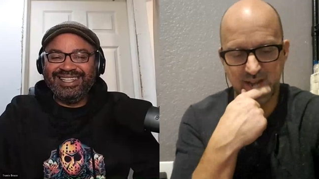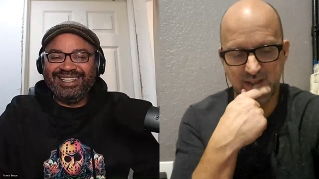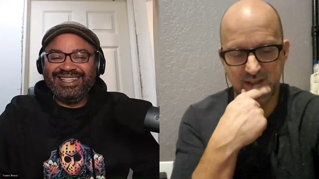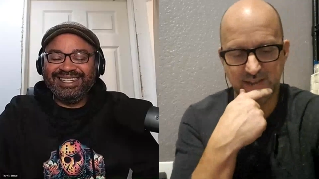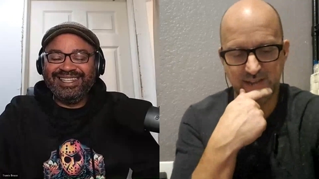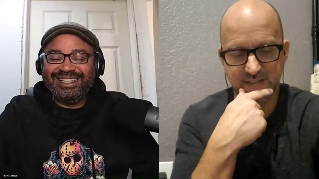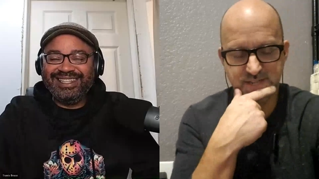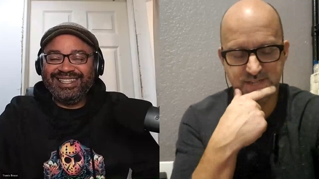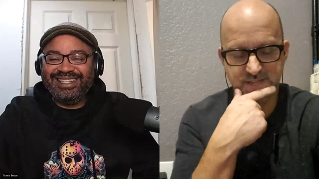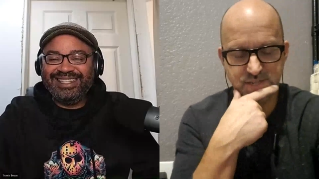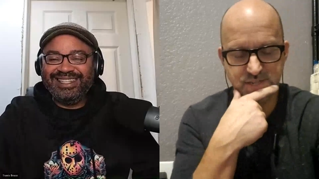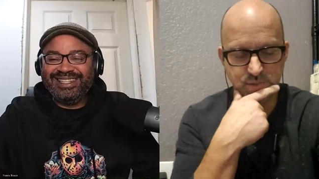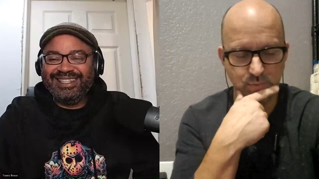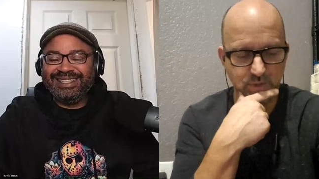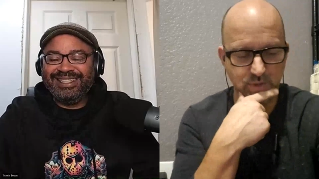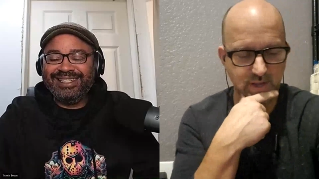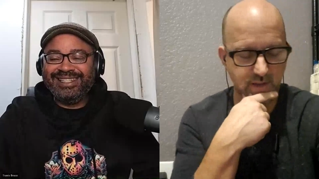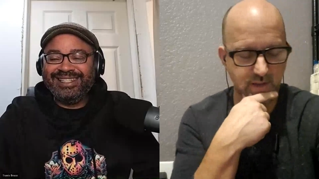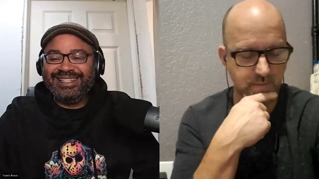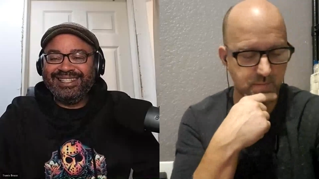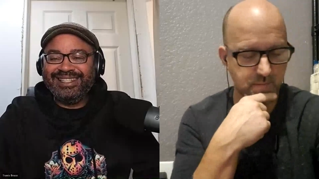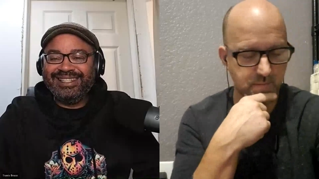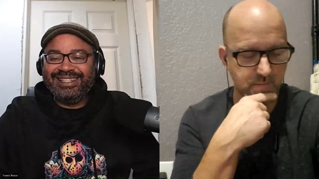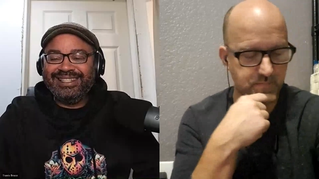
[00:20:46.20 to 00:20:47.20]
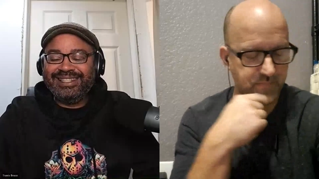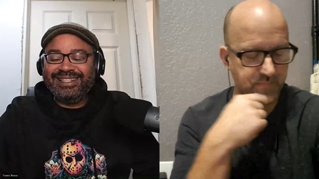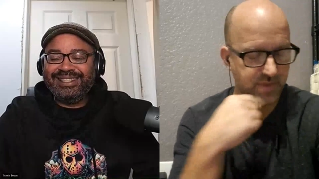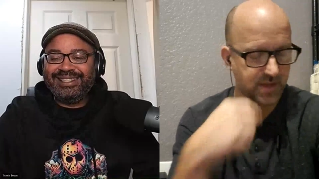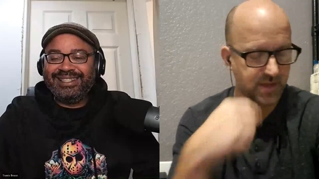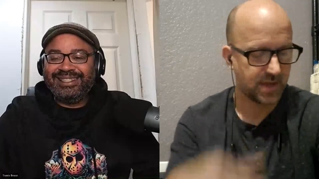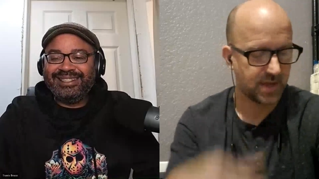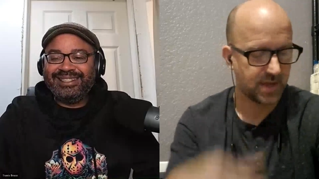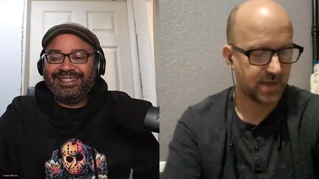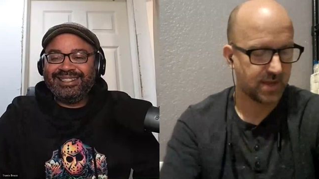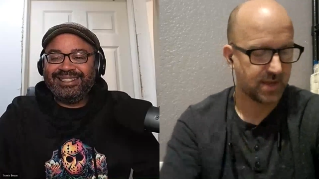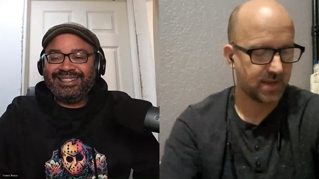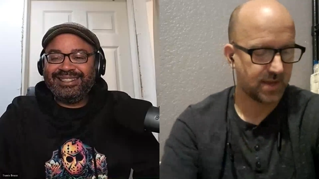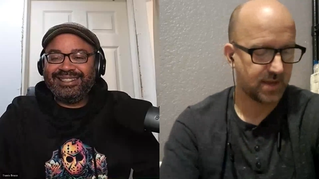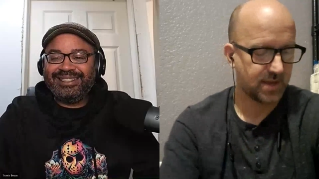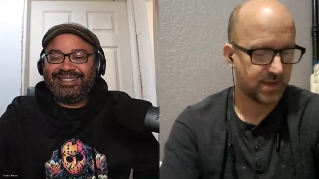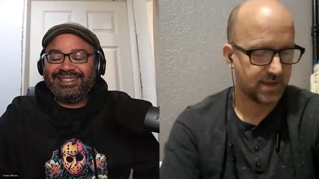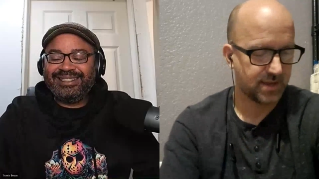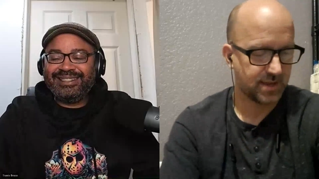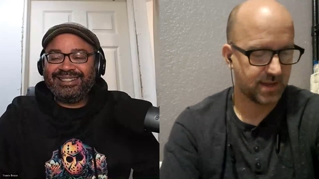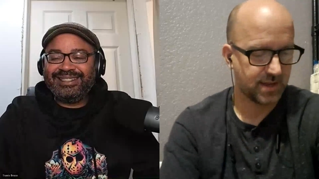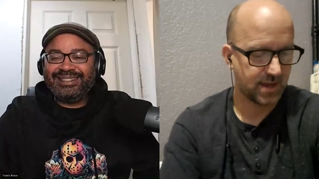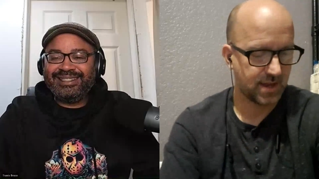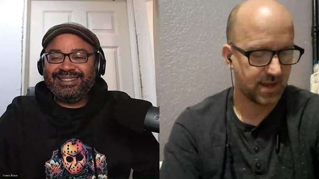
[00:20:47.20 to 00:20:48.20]
Speaker 1: and I can swim.
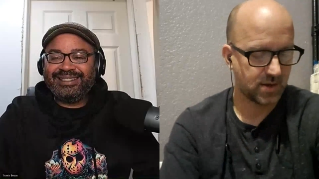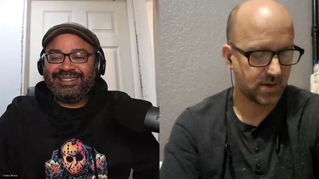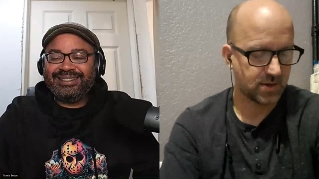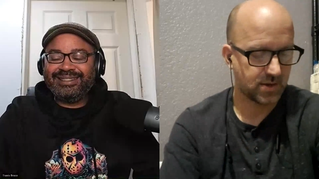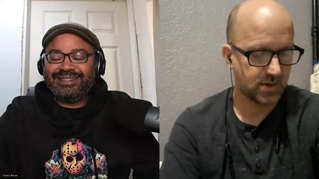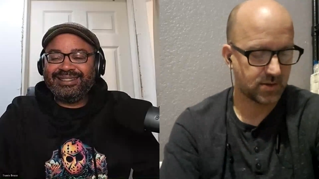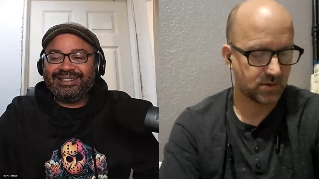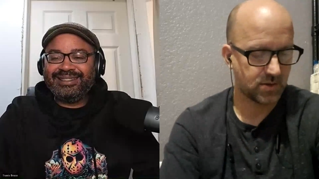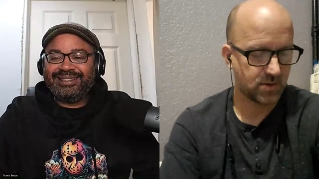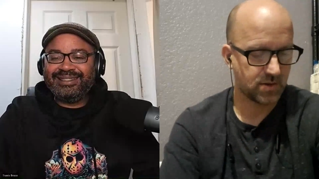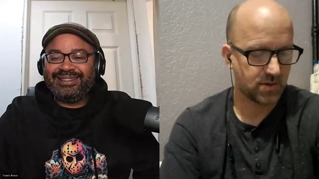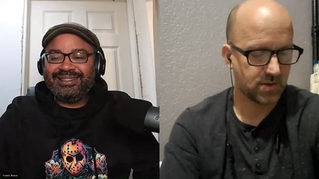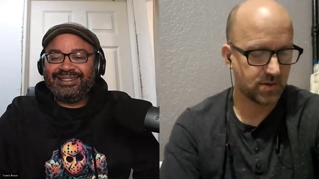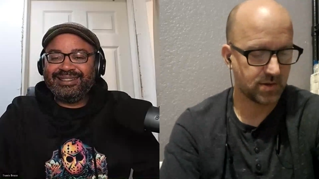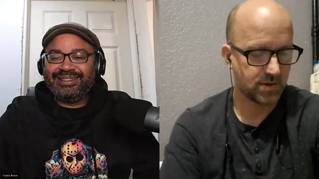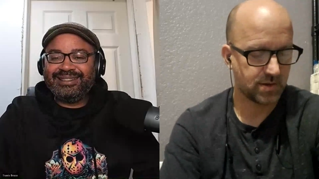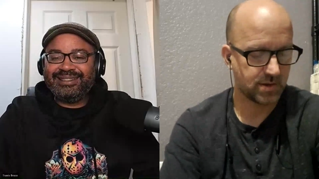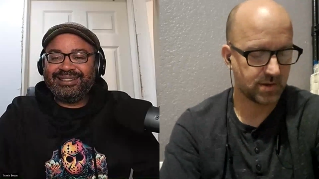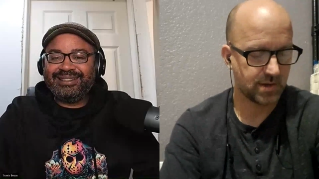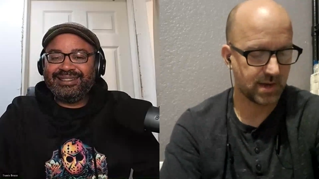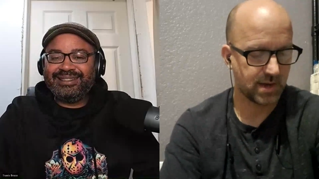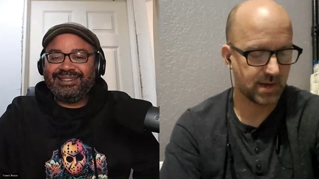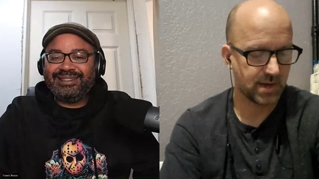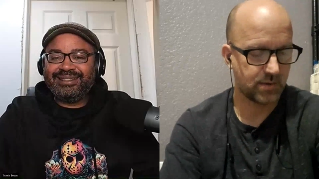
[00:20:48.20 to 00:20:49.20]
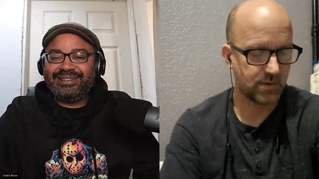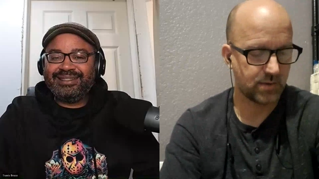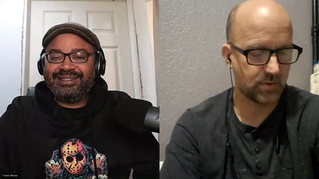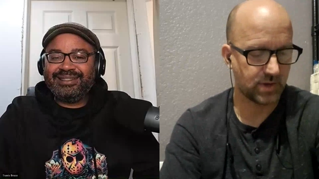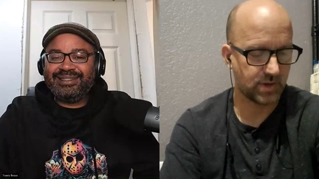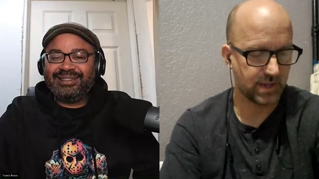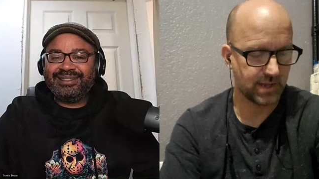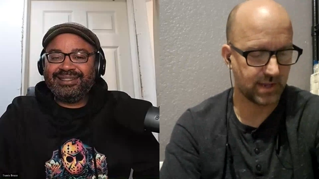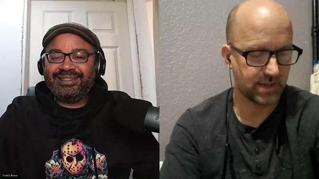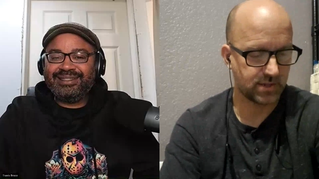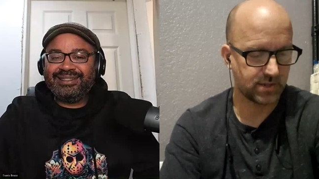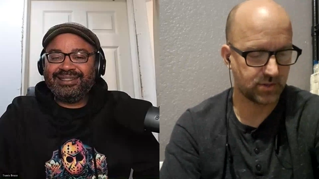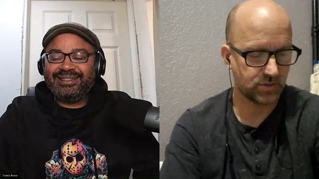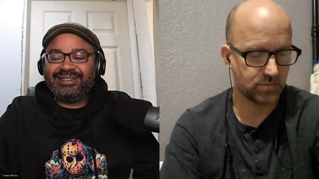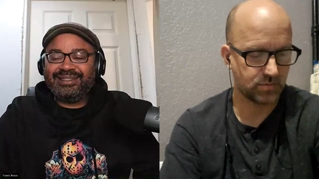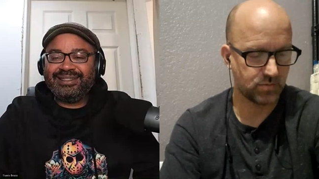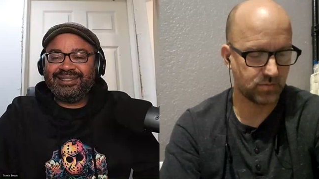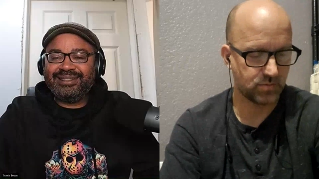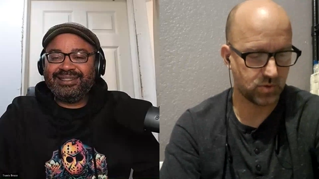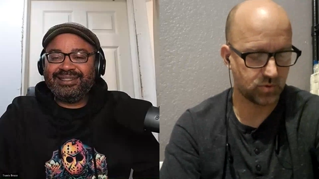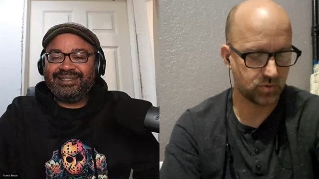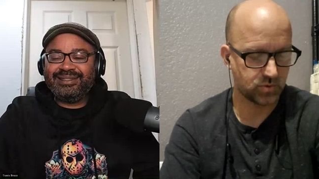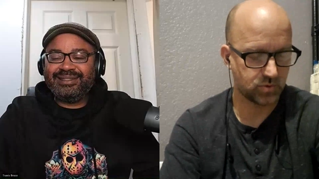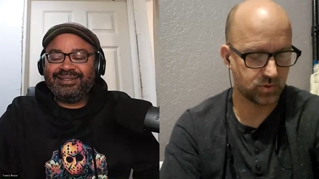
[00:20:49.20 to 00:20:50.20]
Character I relate to
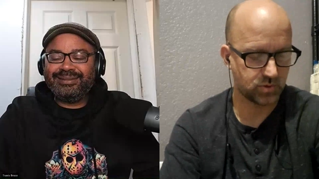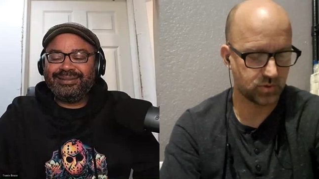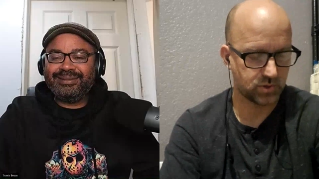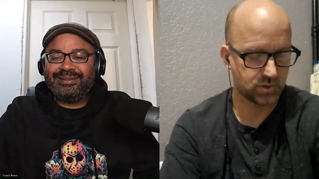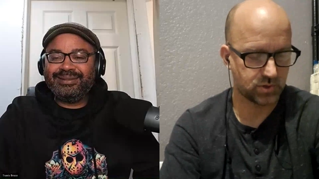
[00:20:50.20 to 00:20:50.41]
most.